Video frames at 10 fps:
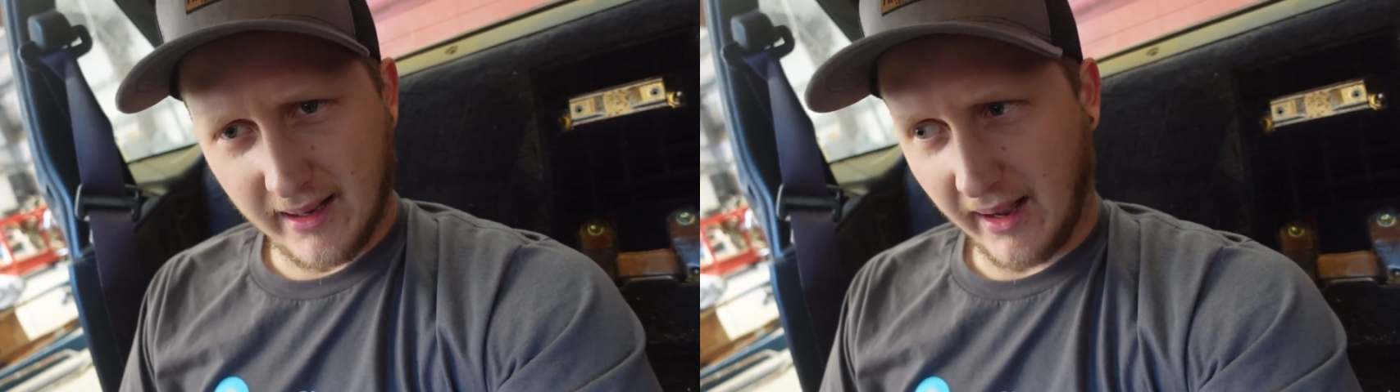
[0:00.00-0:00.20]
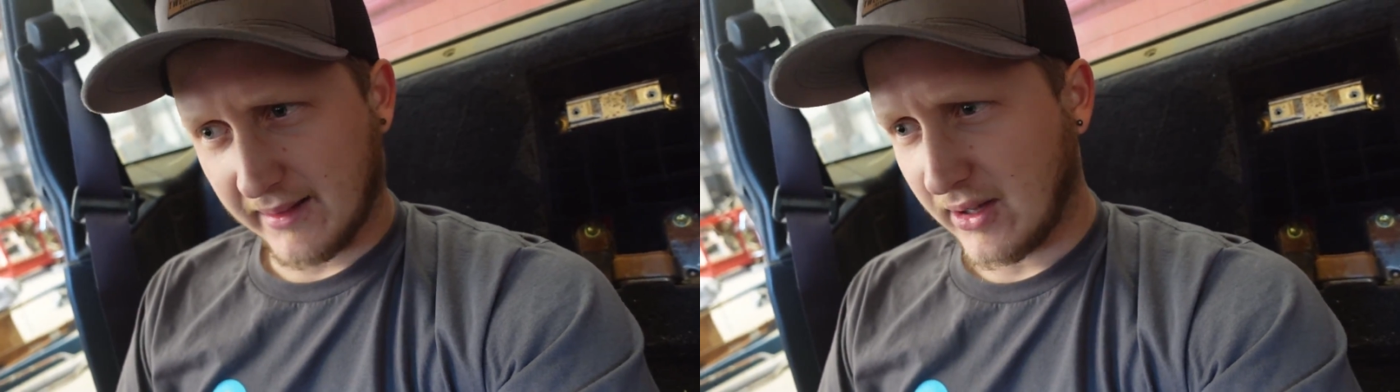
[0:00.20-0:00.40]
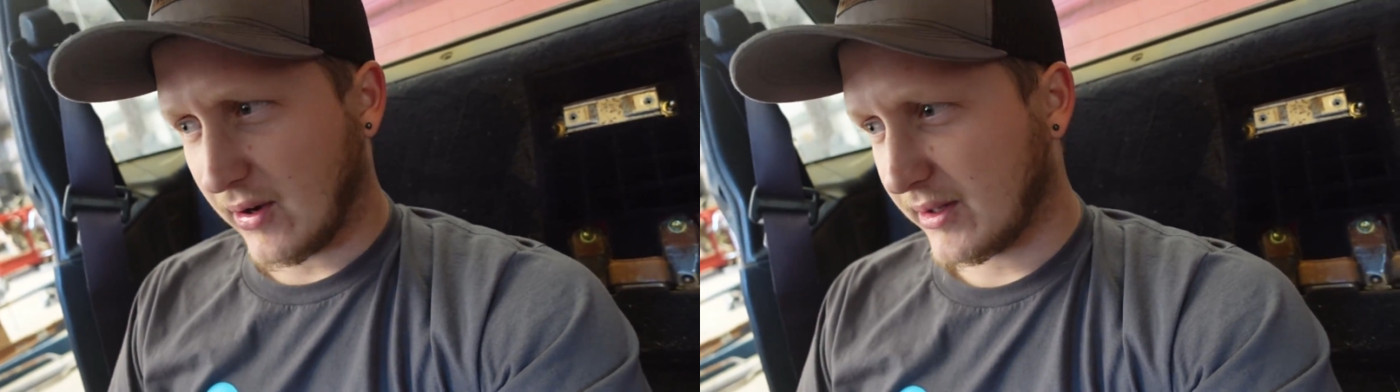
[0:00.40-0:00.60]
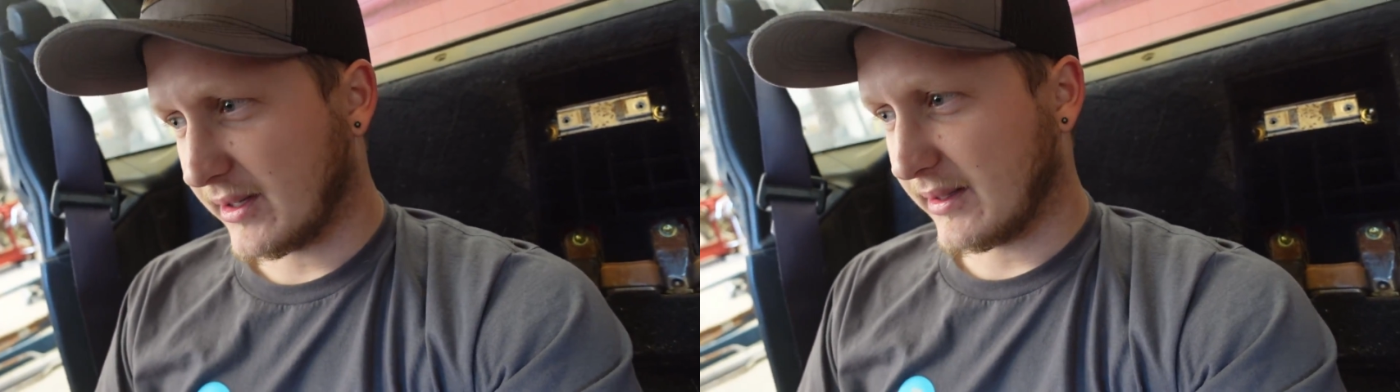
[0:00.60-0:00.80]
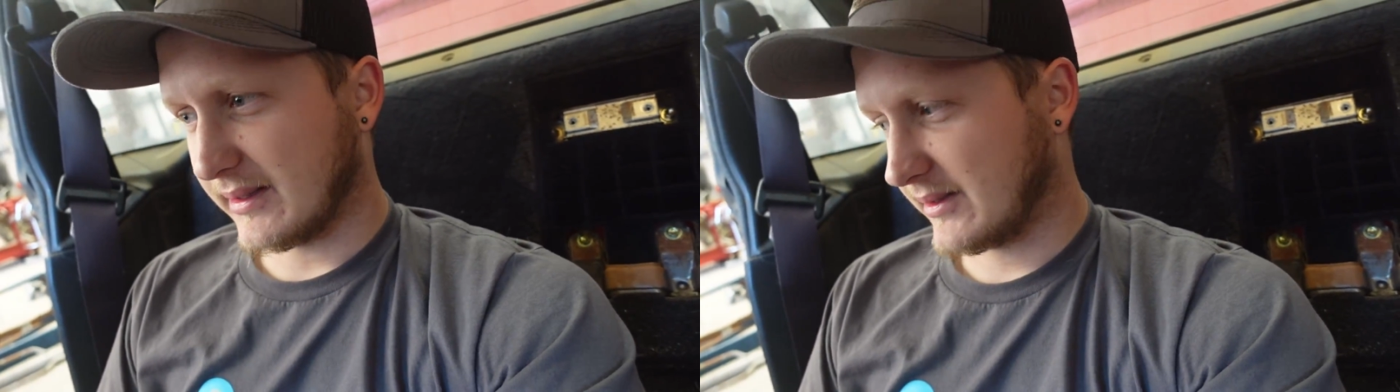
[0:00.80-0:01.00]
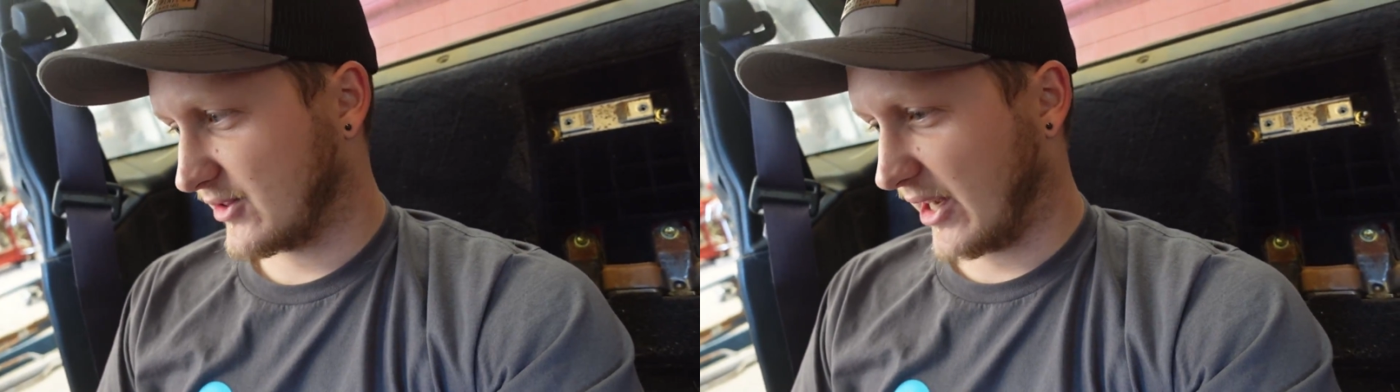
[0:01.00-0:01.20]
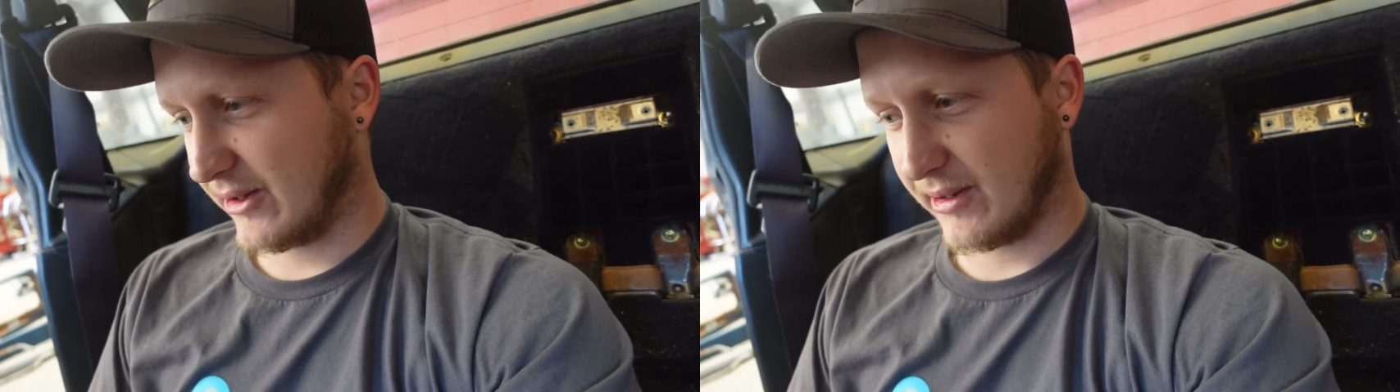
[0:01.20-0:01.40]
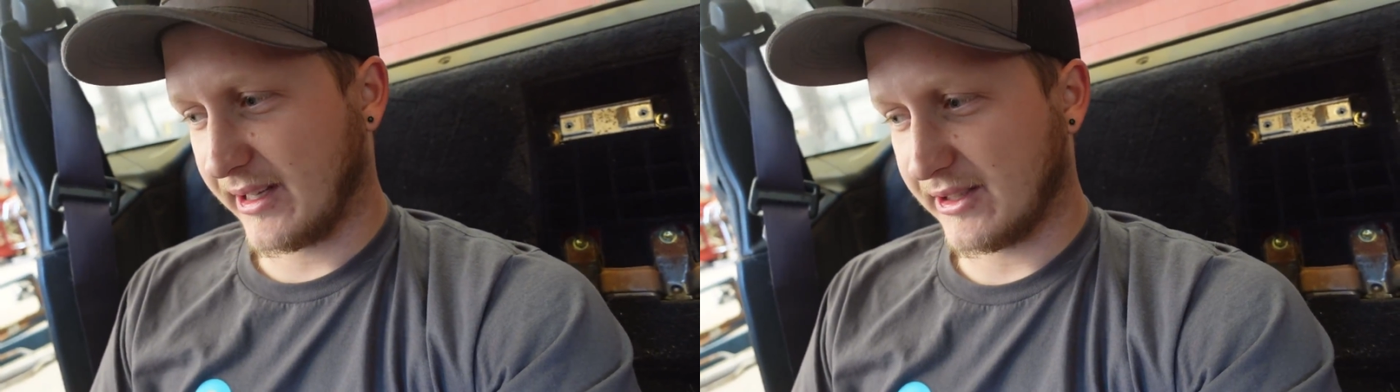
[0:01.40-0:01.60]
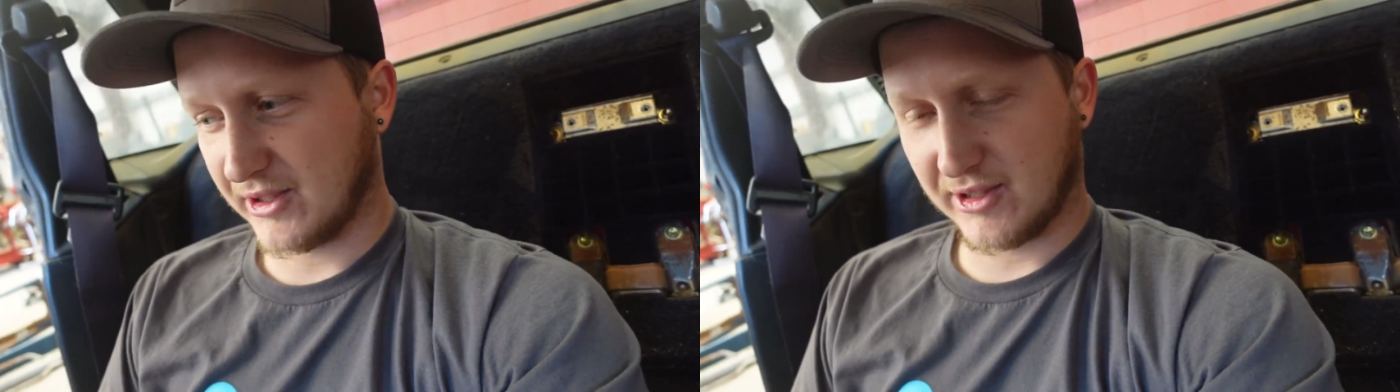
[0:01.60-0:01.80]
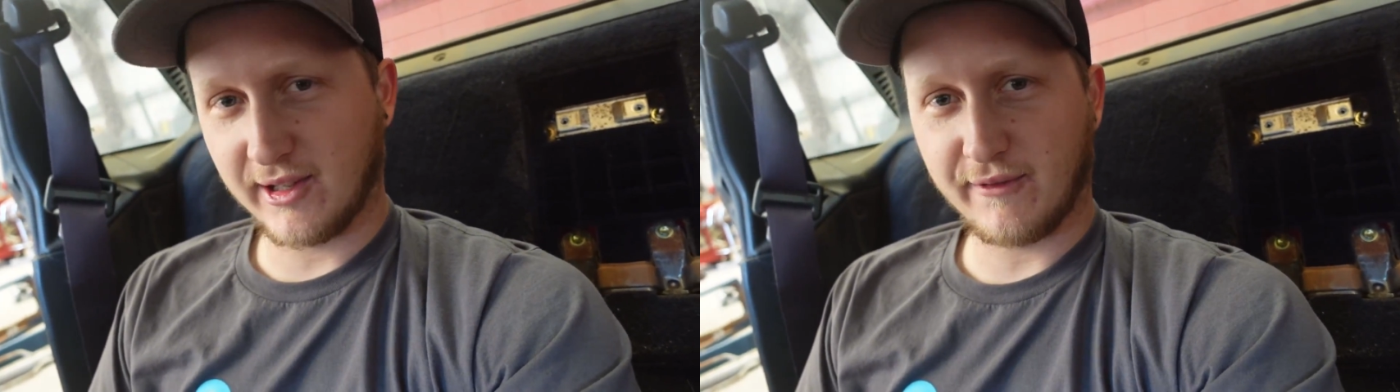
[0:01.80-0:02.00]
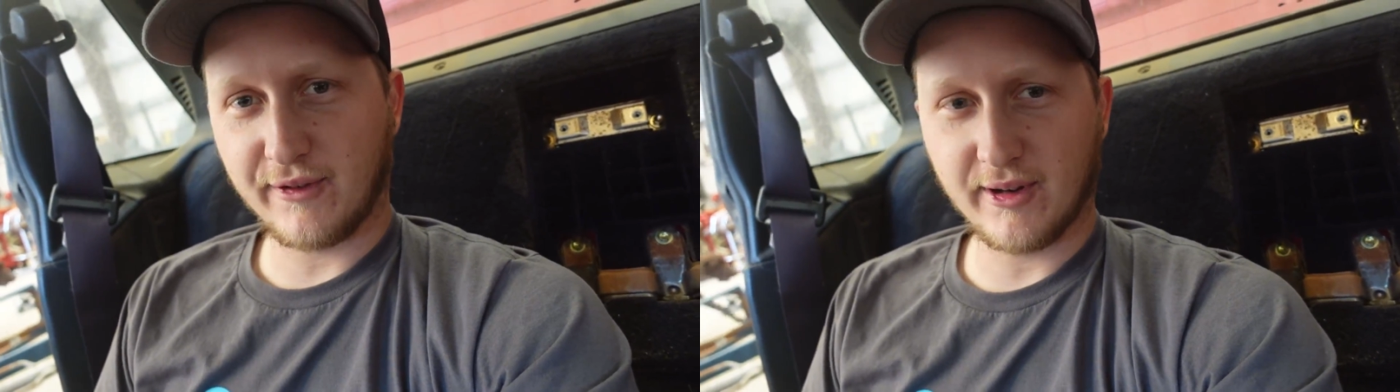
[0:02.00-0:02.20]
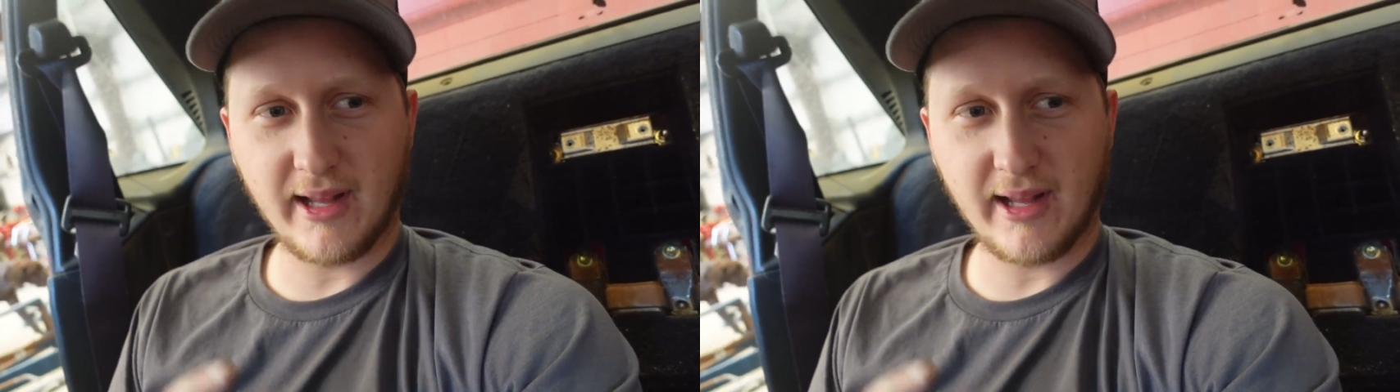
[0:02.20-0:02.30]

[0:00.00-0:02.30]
I know you generally just look for